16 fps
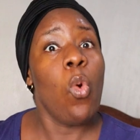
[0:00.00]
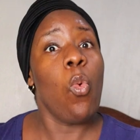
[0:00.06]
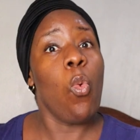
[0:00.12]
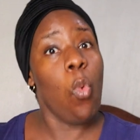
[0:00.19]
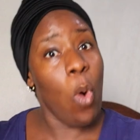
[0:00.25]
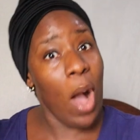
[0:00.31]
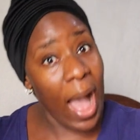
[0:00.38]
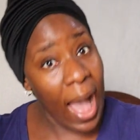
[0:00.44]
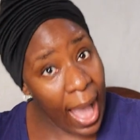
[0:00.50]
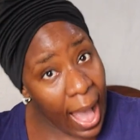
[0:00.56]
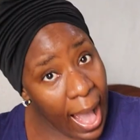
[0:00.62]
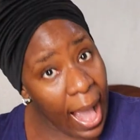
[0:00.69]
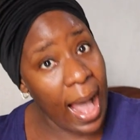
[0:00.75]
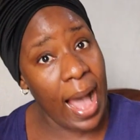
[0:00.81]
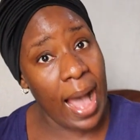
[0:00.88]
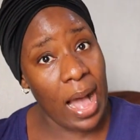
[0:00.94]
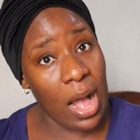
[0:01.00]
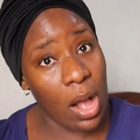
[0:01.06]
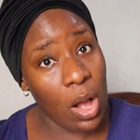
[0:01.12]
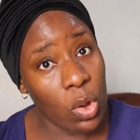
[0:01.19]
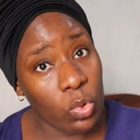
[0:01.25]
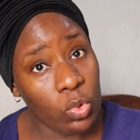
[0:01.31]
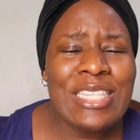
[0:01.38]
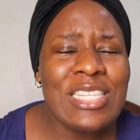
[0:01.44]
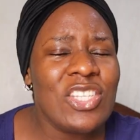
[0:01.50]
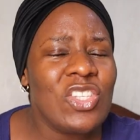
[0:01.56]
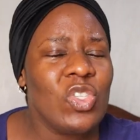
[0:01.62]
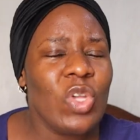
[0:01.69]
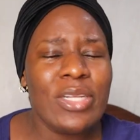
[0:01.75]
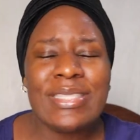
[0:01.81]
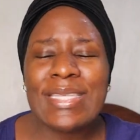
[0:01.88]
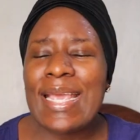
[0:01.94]
Wow! It is
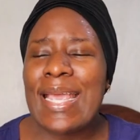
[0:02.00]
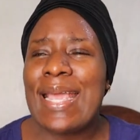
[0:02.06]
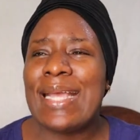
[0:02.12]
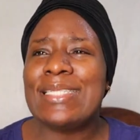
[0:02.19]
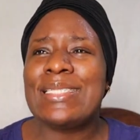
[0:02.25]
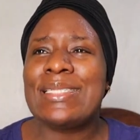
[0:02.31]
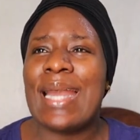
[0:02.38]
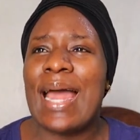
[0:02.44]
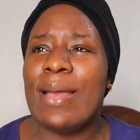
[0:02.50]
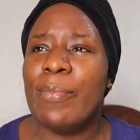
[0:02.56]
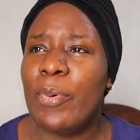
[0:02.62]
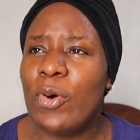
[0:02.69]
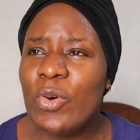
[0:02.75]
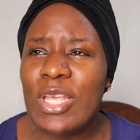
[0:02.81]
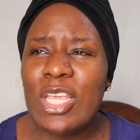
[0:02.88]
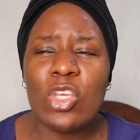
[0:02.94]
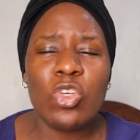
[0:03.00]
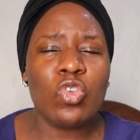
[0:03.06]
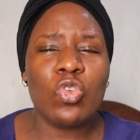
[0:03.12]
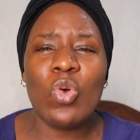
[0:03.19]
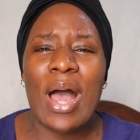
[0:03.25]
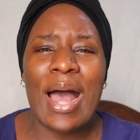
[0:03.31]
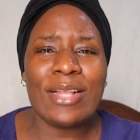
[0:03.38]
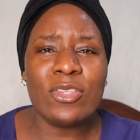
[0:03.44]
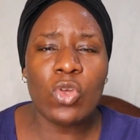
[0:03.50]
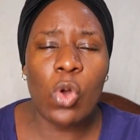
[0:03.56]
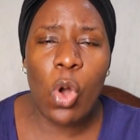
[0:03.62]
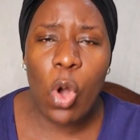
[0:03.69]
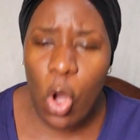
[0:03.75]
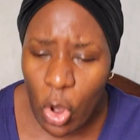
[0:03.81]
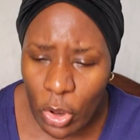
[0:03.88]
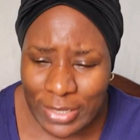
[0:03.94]
not a tribal issue at
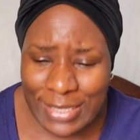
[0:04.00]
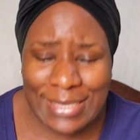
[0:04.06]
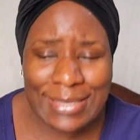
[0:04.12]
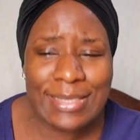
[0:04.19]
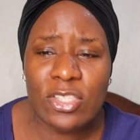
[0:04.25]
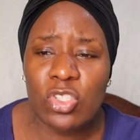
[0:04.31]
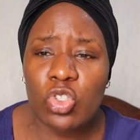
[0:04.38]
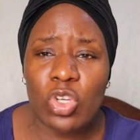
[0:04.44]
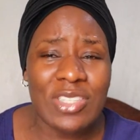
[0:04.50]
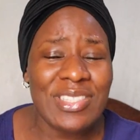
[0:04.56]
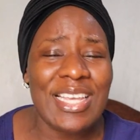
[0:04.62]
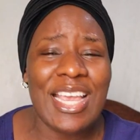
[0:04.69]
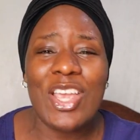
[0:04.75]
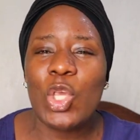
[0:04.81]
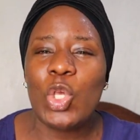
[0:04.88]
all. It is just a